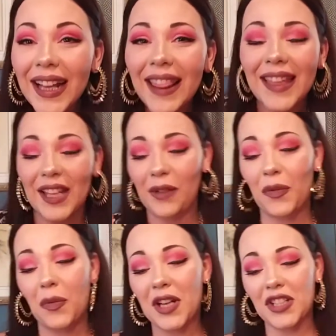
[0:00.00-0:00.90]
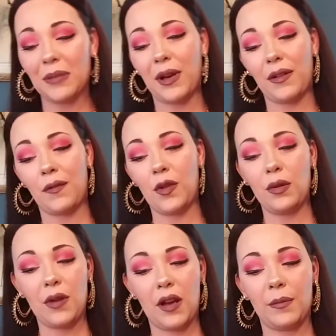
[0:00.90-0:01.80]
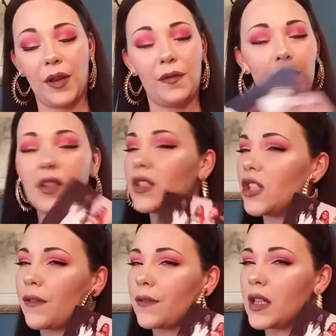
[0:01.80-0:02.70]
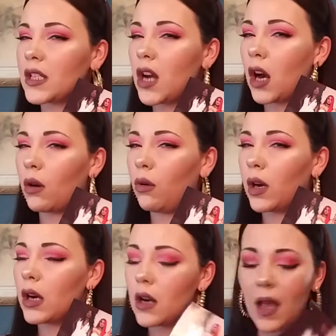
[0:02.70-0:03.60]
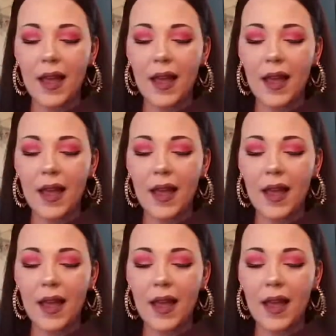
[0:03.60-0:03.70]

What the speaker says: Thank you for watching my review of my first Jeffree Star order.